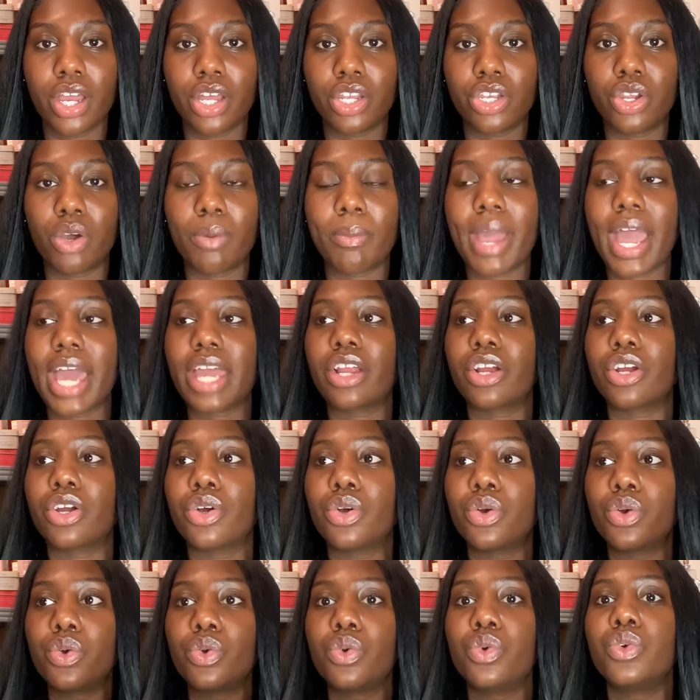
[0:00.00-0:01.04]
No matter
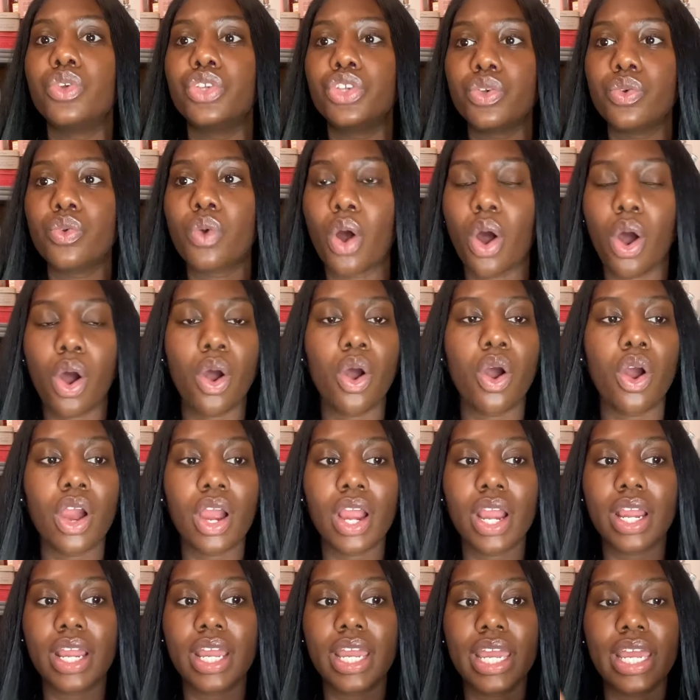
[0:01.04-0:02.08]
who you
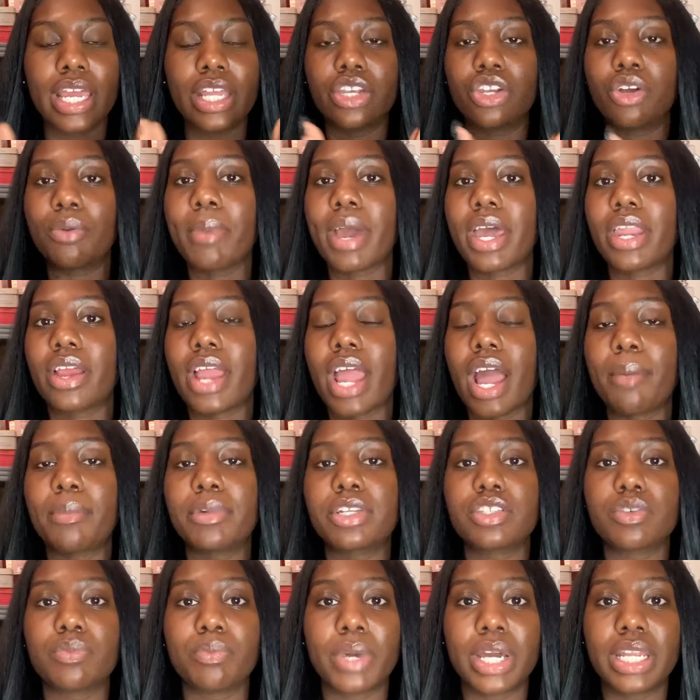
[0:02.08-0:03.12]
are, no matter how
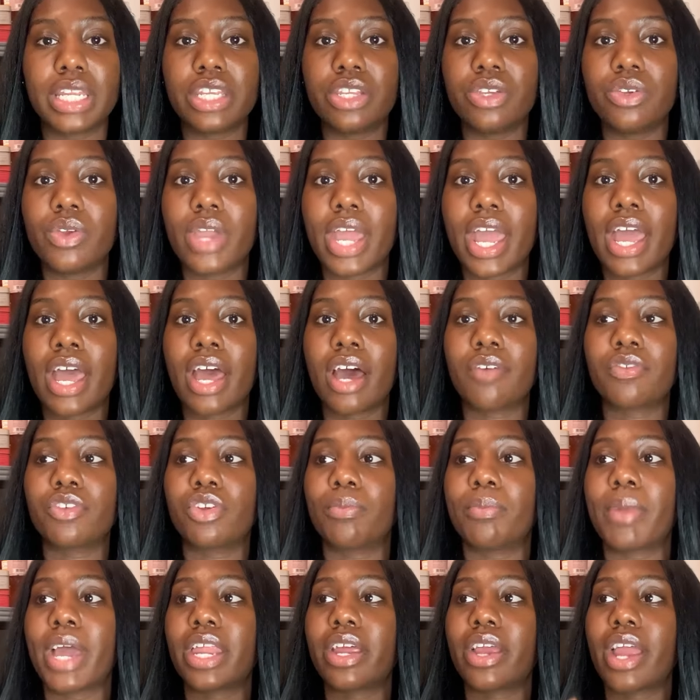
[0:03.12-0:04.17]
much money you have,
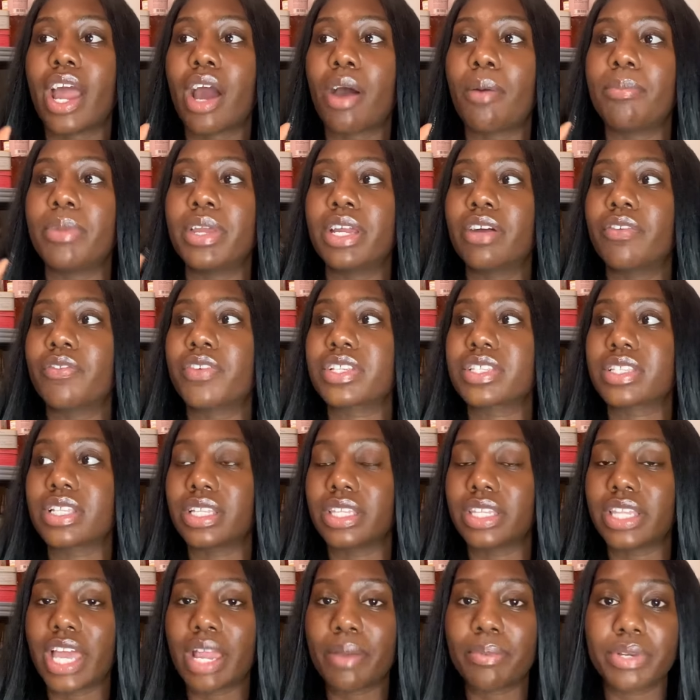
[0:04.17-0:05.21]
no matter how big of a
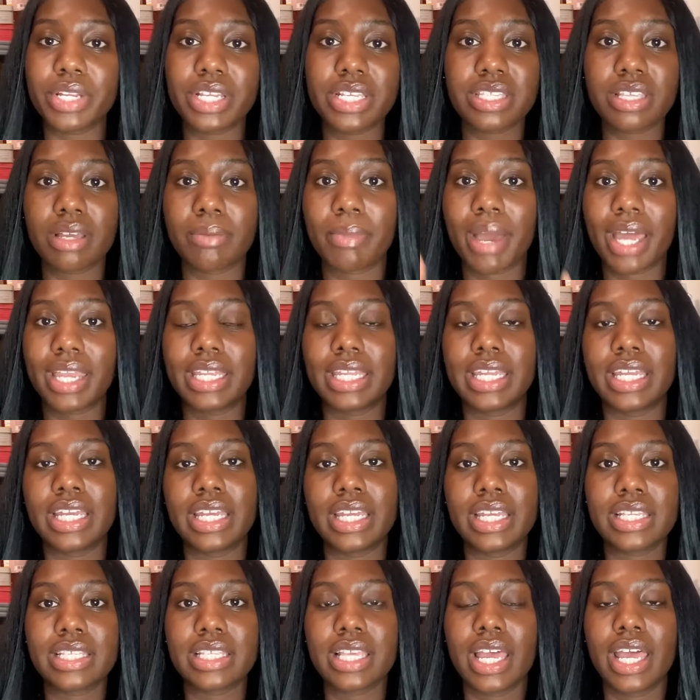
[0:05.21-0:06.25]
celebrity somebody
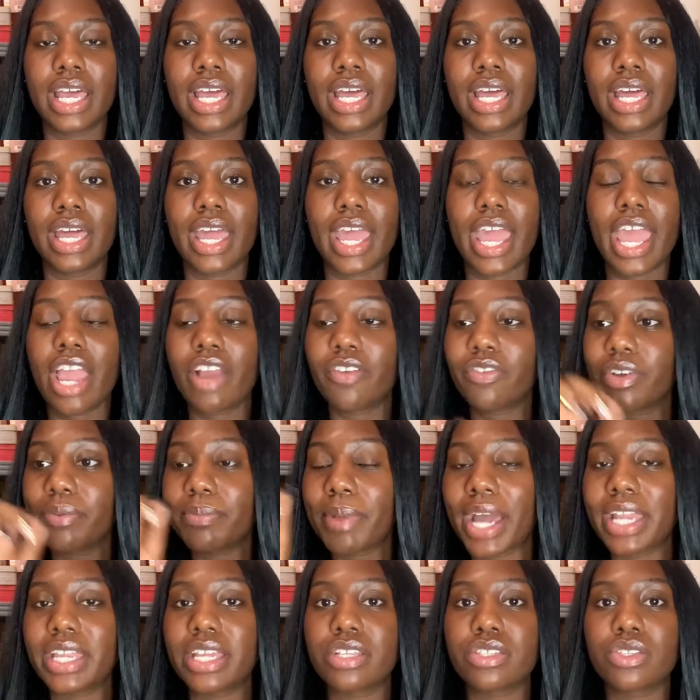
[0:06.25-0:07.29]
is,
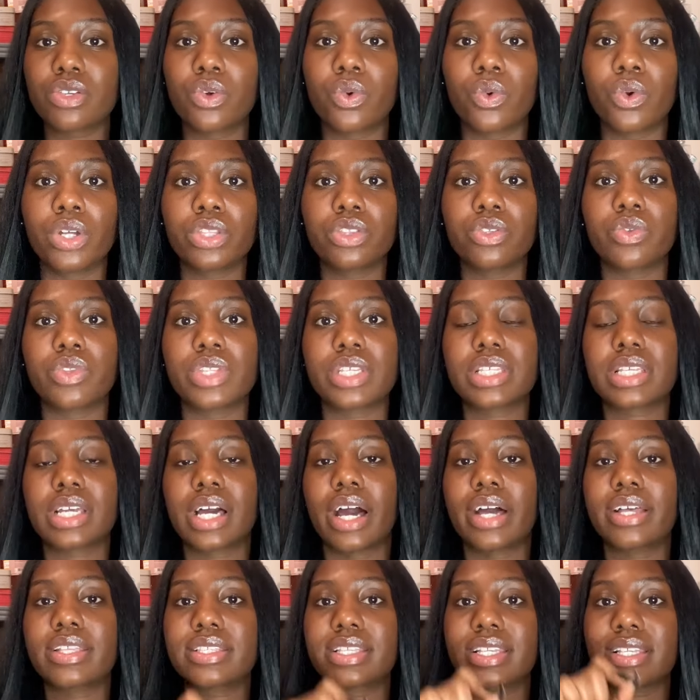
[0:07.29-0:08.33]
everybody is going through this
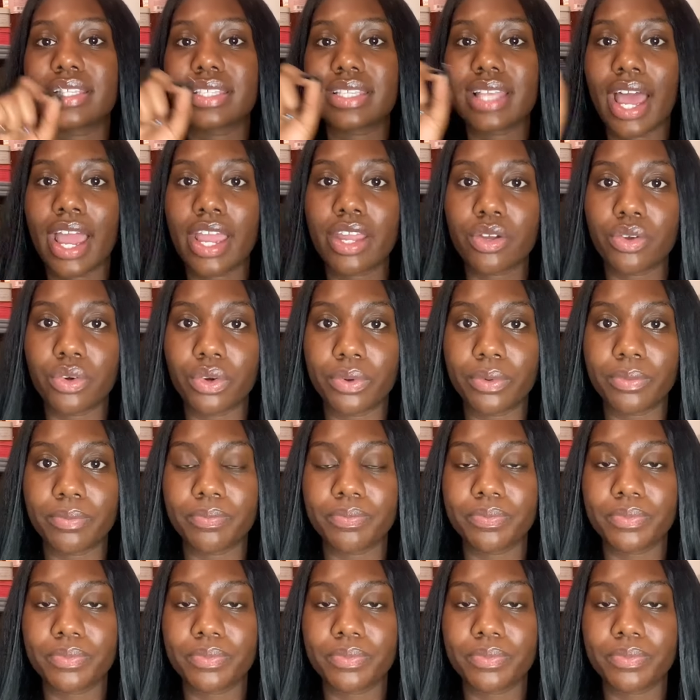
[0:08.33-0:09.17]
constant cycle.